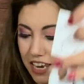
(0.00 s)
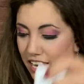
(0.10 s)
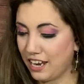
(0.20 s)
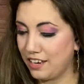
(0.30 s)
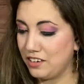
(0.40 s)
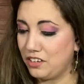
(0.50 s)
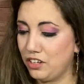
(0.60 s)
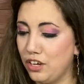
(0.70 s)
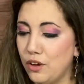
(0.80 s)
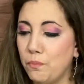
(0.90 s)
and
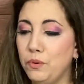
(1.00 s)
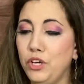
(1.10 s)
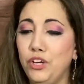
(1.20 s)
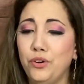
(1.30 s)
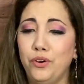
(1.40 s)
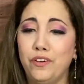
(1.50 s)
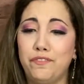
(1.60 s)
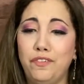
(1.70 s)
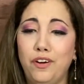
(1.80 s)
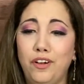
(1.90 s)
the
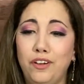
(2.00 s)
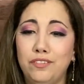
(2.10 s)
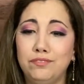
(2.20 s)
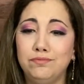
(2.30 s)
beautiful